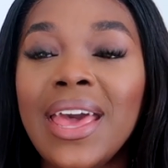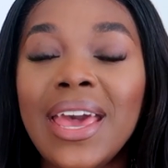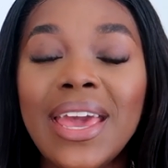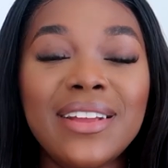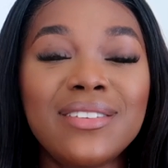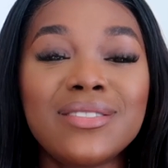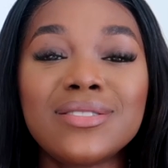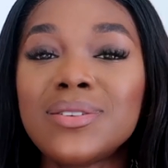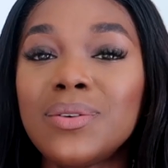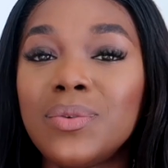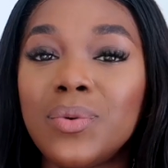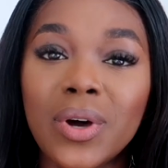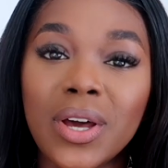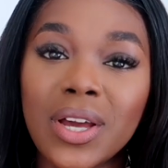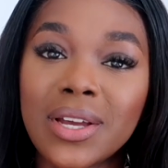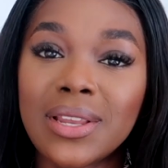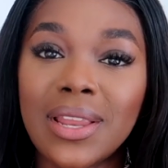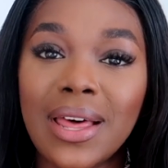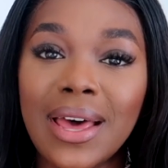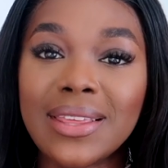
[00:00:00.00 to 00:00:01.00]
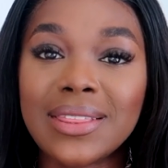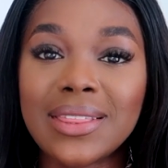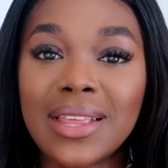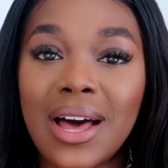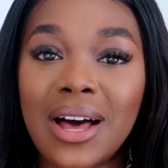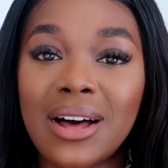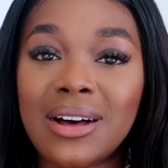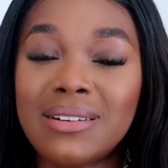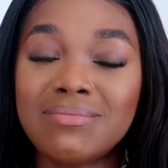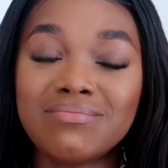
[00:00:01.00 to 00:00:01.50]
It doesn't work like
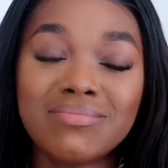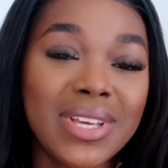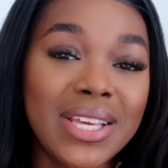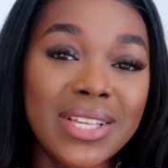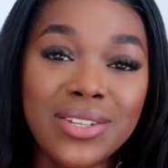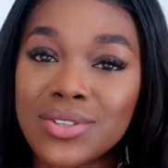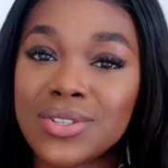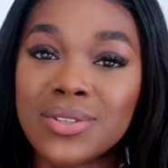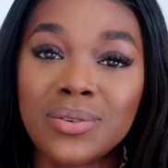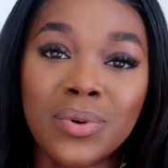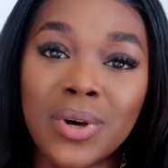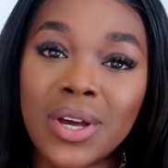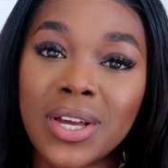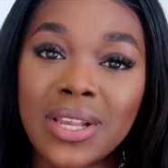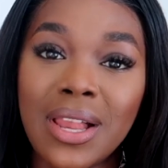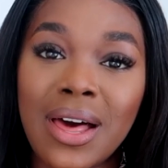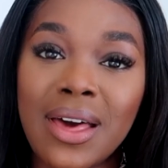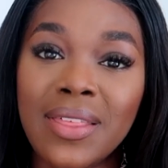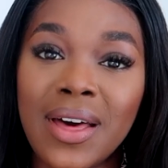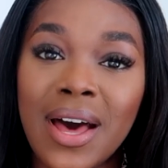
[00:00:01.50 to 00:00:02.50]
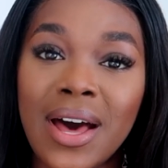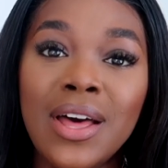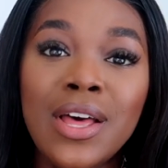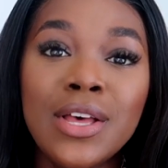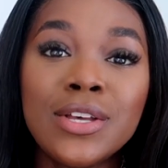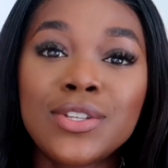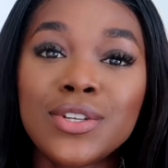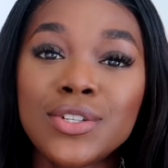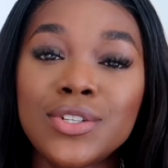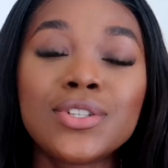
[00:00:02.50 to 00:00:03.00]
that. It doesn't work like that.
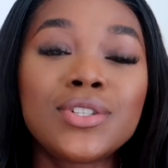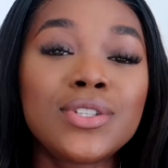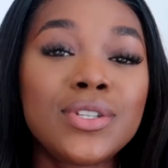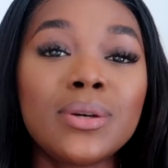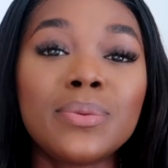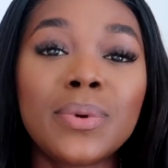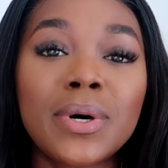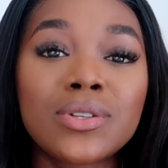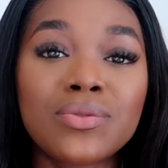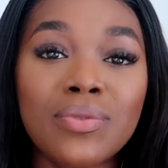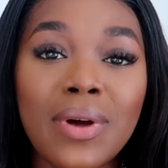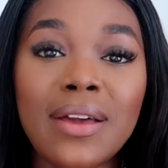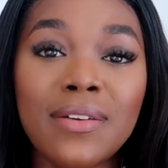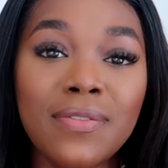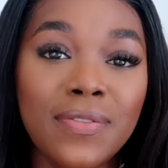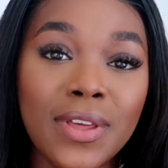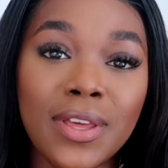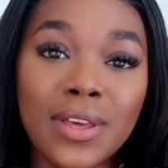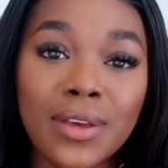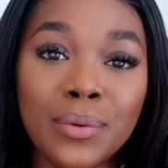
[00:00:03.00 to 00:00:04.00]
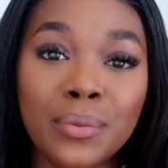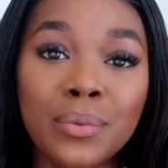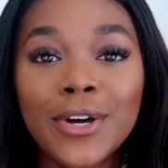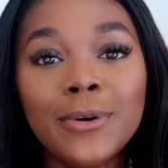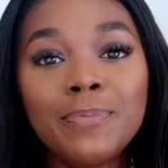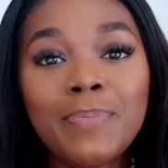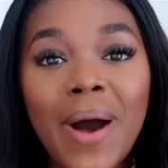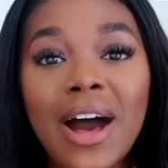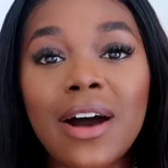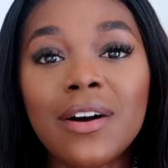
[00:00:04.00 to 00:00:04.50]
So just do what's right for you.
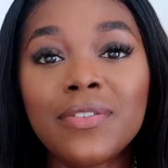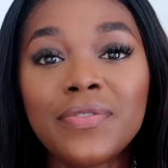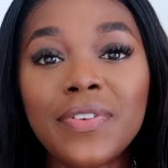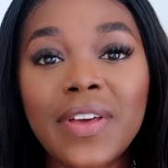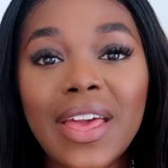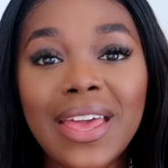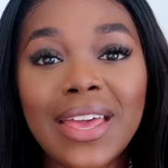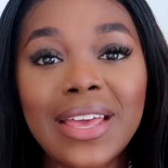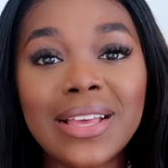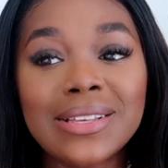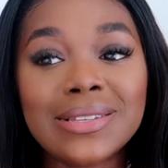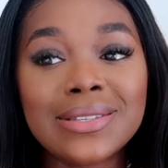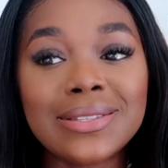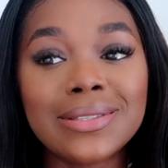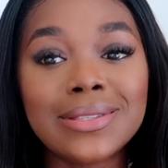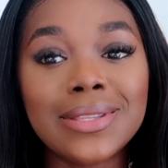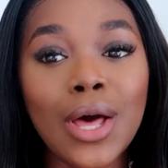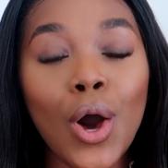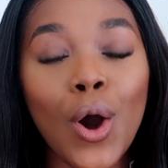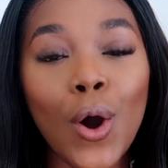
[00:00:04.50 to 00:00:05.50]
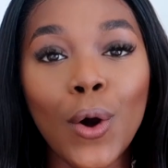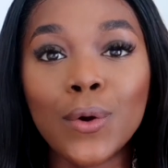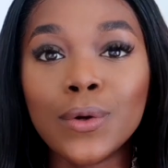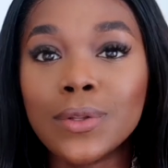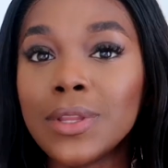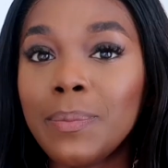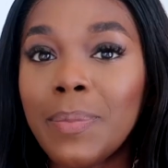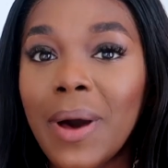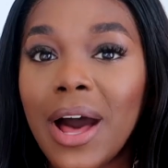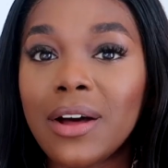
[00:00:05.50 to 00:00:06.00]
No path is the
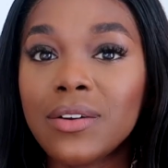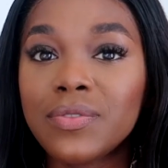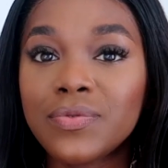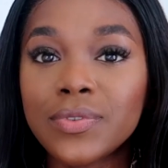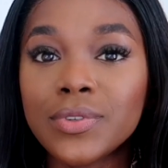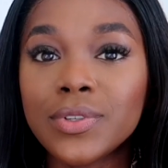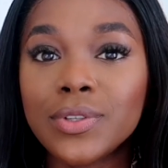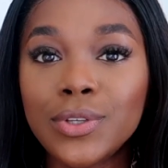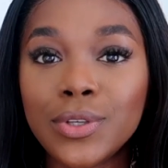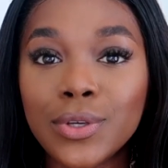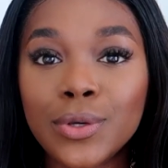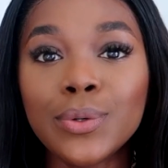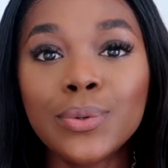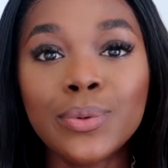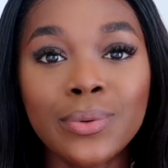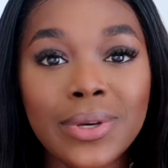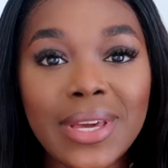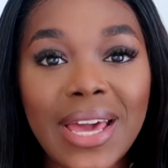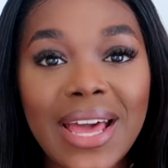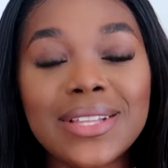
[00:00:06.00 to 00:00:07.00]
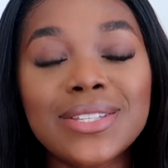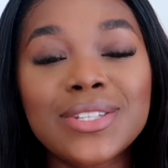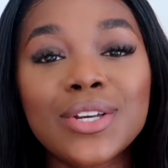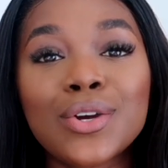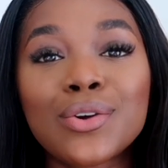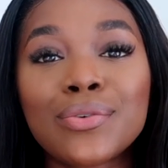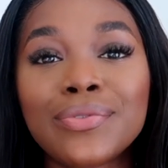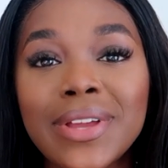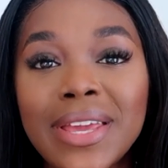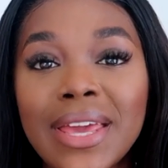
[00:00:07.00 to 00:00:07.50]
only path. You get to
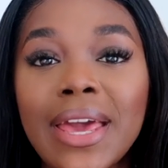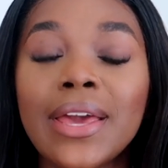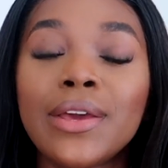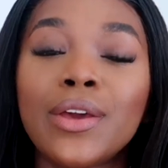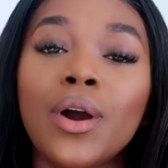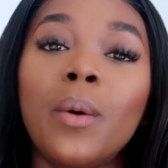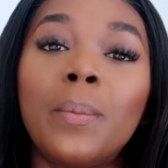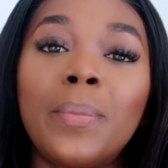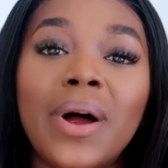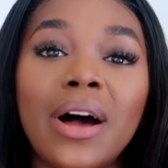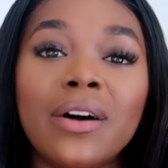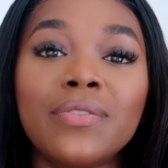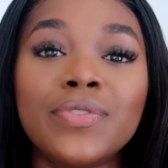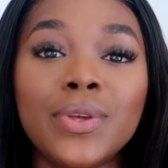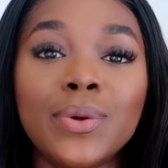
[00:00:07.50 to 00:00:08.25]
create your path.